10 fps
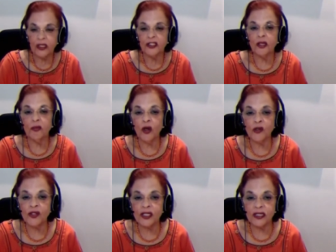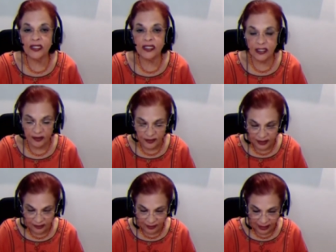The most
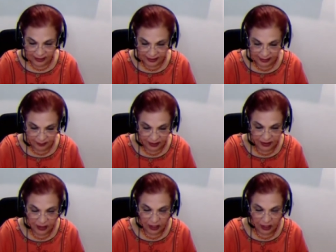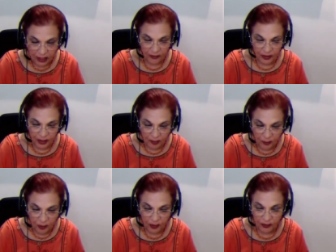conservative estimate of the
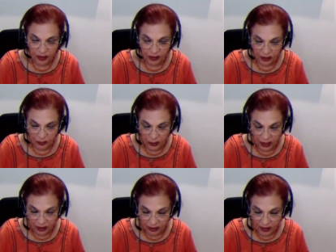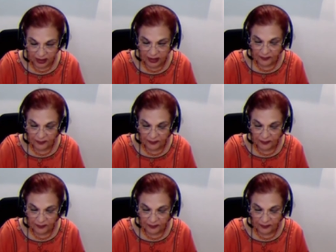number of Uyghurs